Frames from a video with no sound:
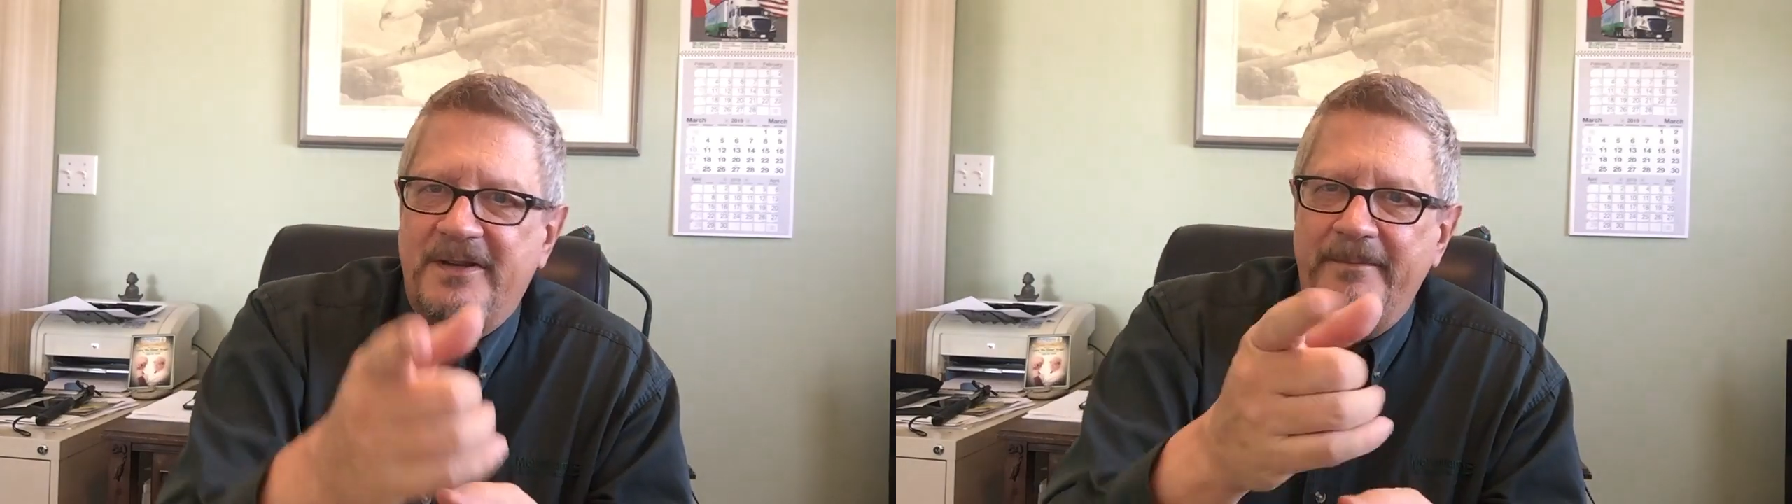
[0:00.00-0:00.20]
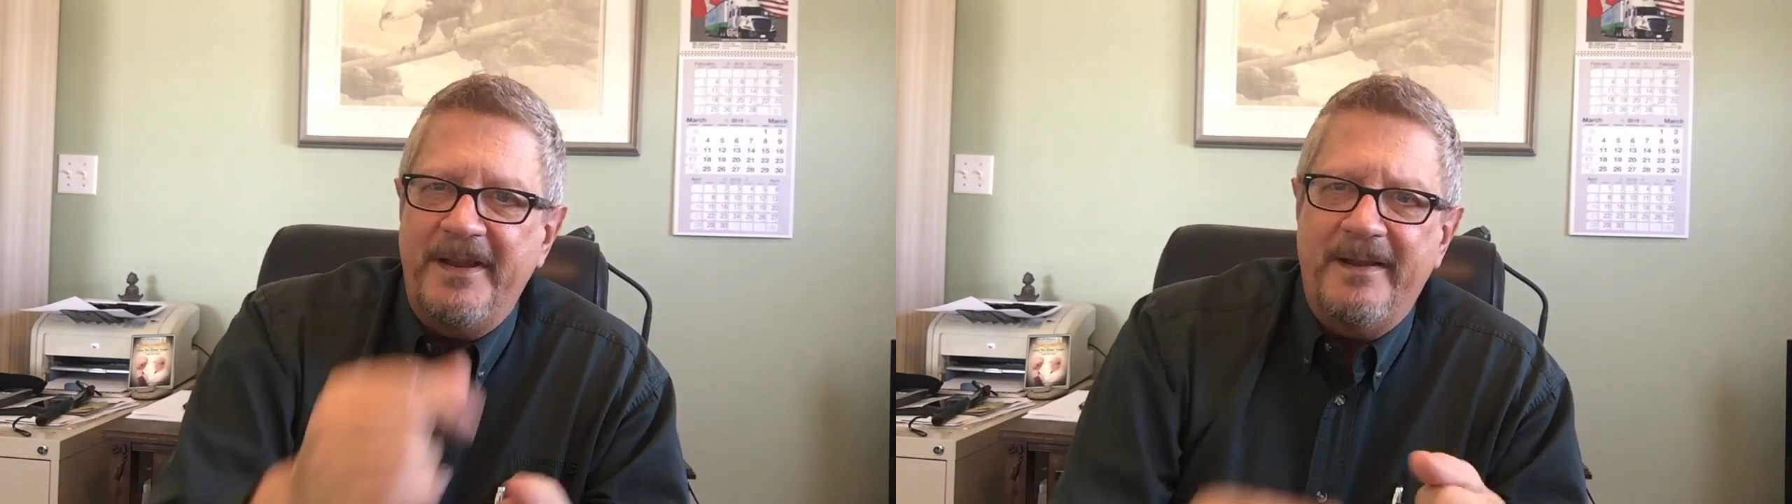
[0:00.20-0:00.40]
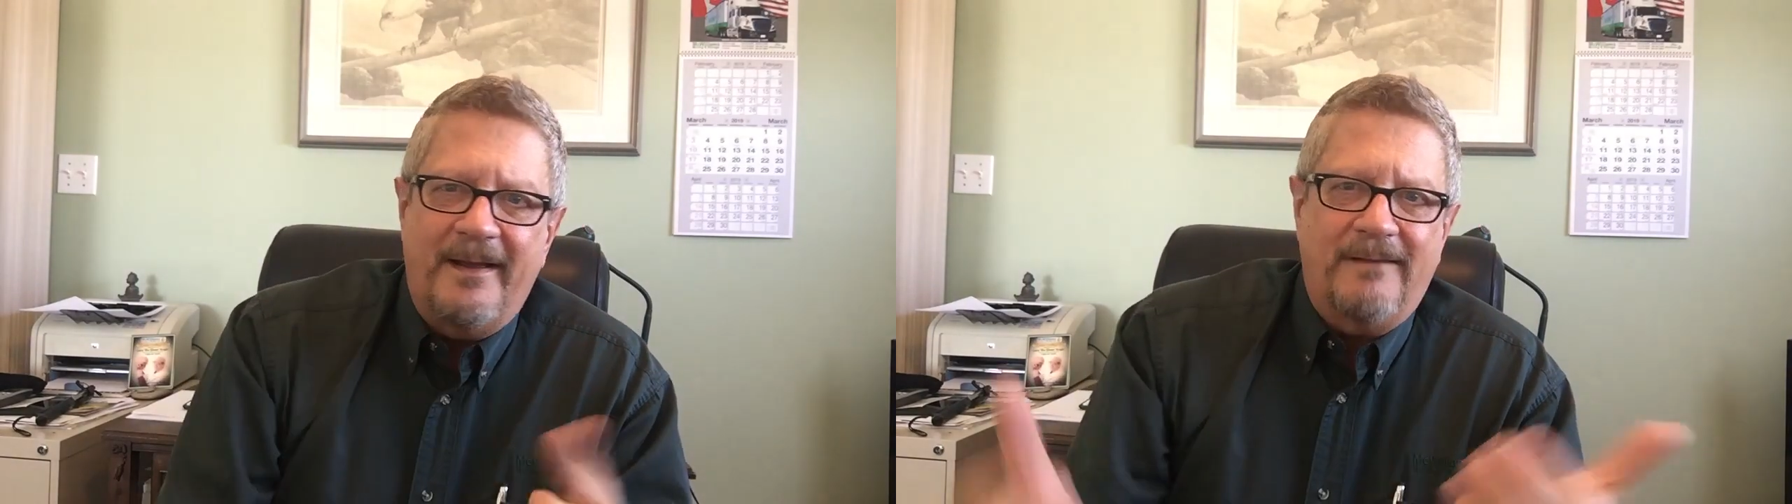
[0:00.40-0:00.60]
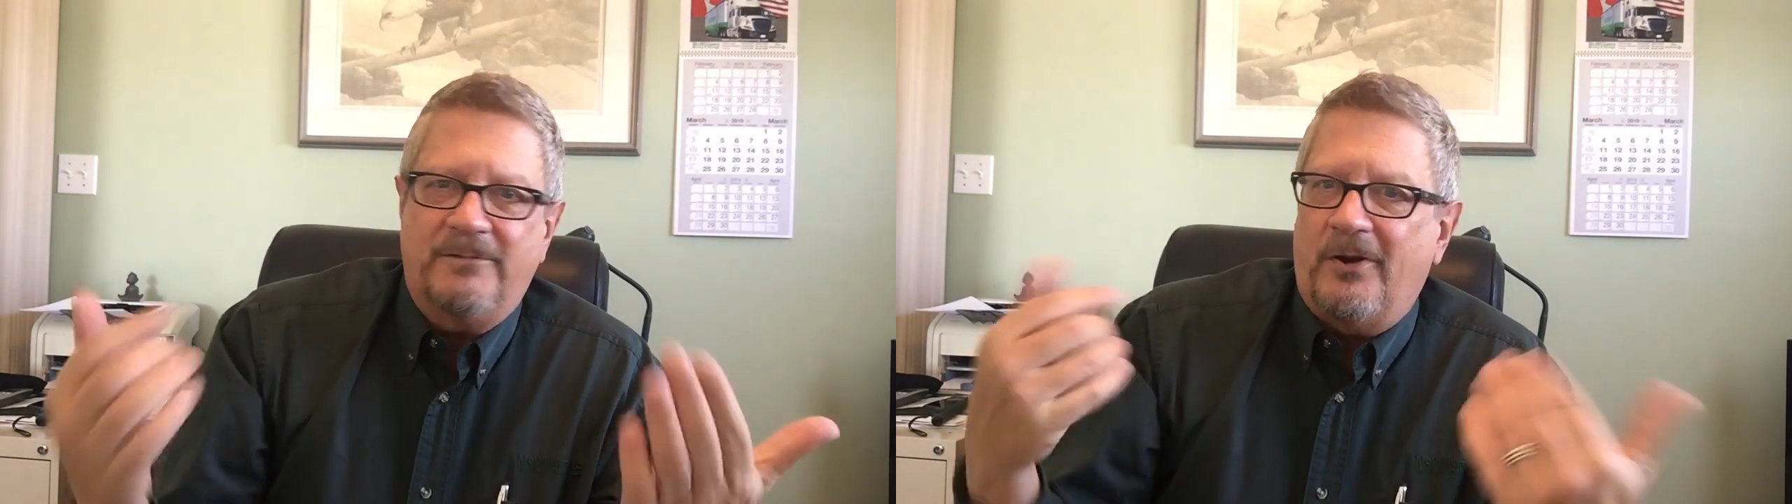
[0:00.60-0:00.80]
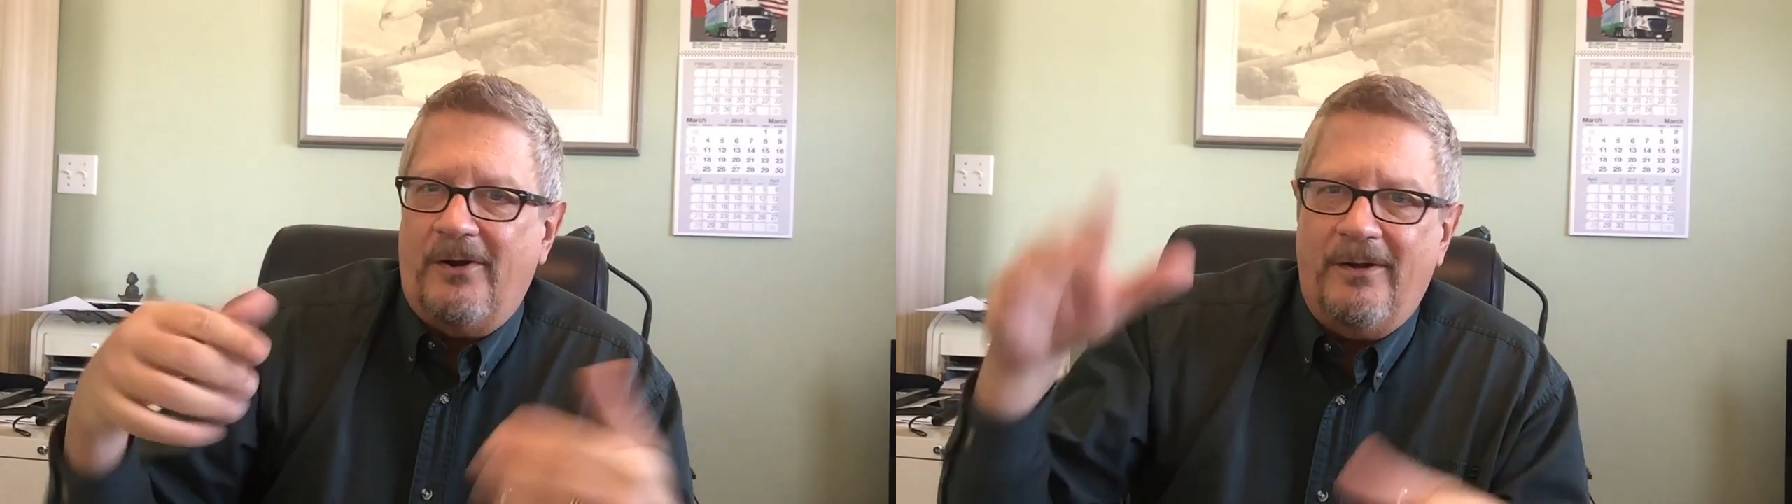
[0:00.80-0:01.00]
Give me a
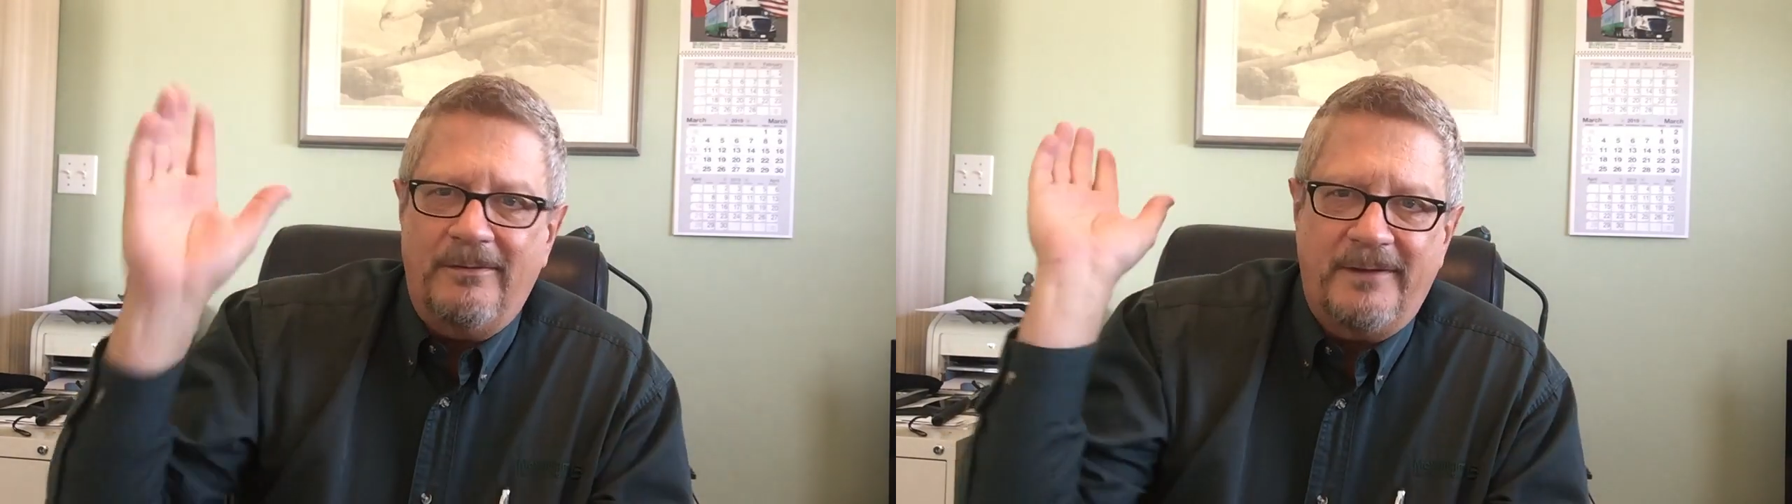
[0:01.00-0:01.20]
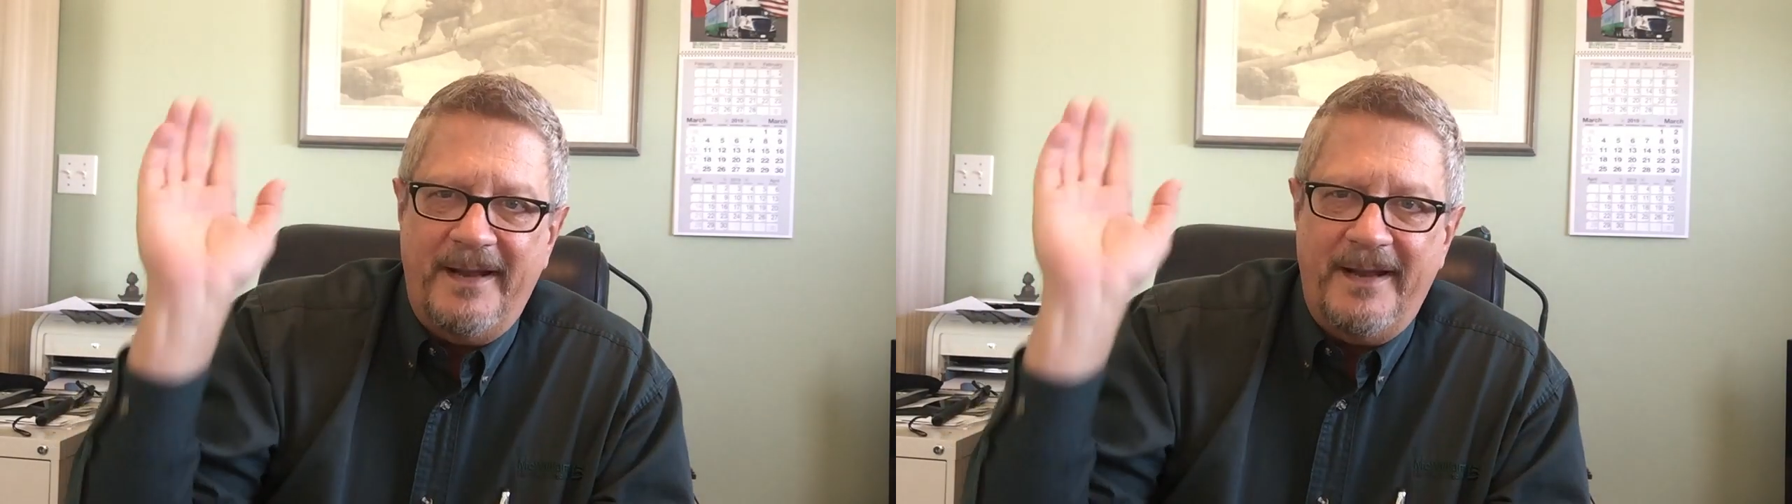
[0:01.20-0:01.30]
call,